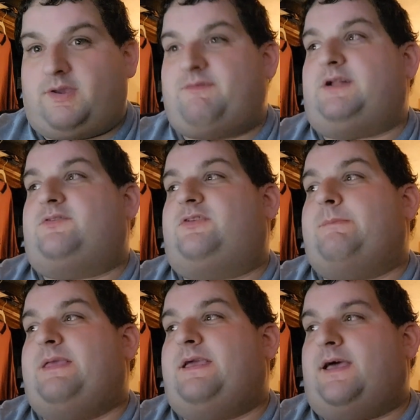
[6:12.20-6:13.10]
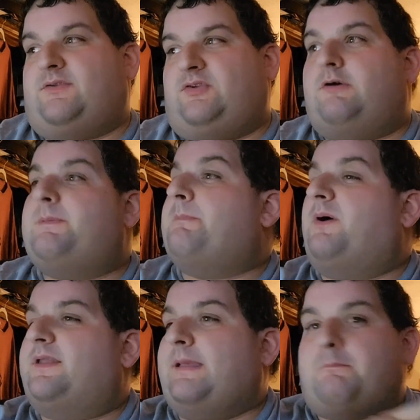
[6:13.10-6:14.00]
even on CBS. You know, be
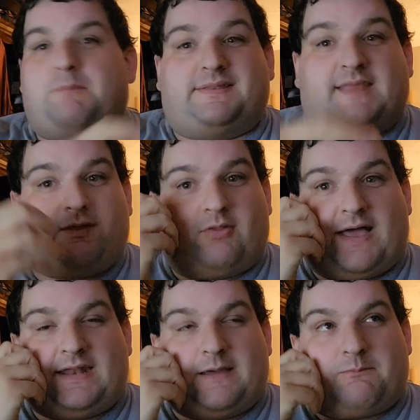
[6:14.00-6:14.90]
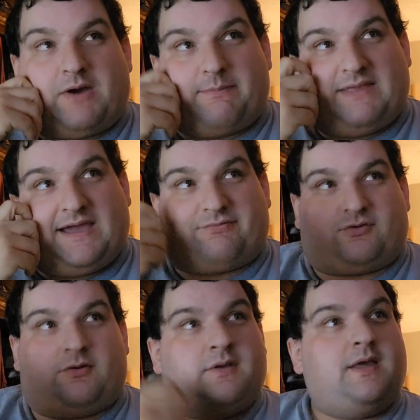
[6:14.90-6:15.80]
part of that Monday lineup probably
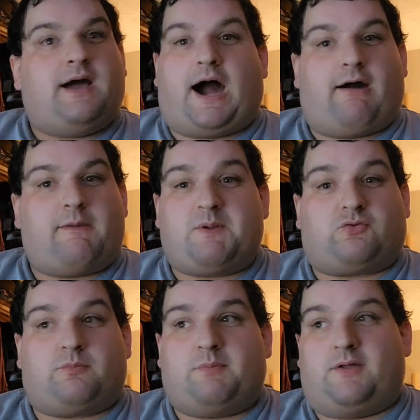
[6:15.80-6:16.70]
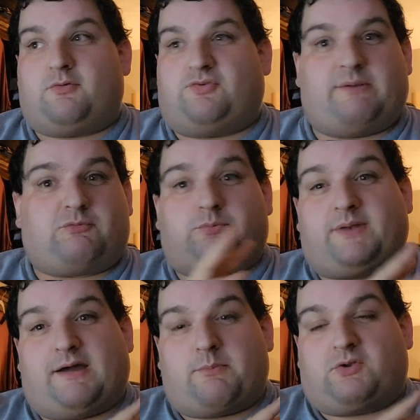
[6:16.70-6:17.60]
after How I Met Your Mother, sandwich
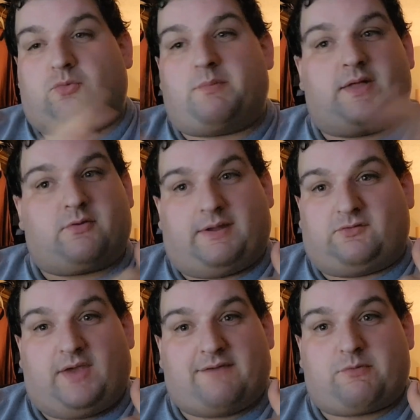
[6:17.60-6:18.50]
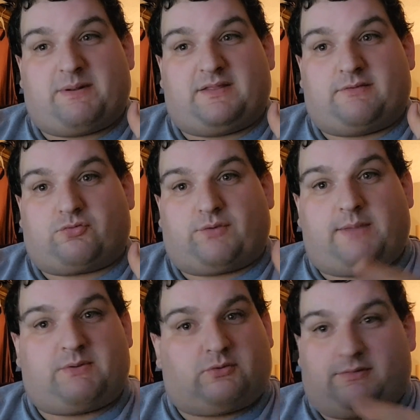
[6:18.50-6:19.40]
between How I Met Your Mother and Everybody Loves
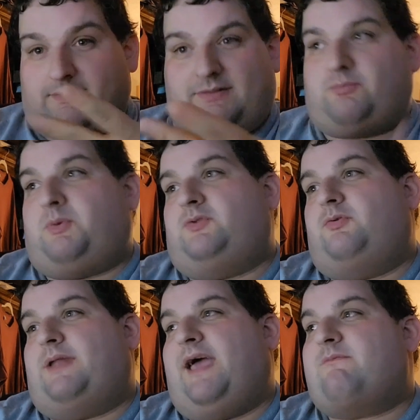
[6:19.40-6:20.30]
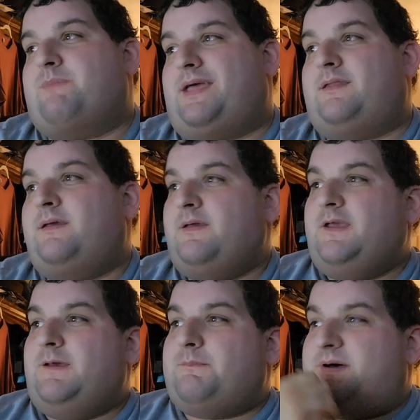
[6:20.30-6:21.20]
Raymond, or at this point Two and a Half Men.
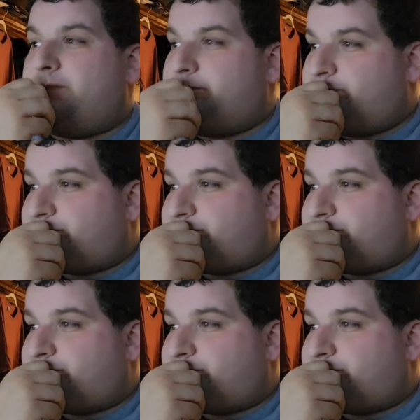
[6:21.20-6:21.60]
But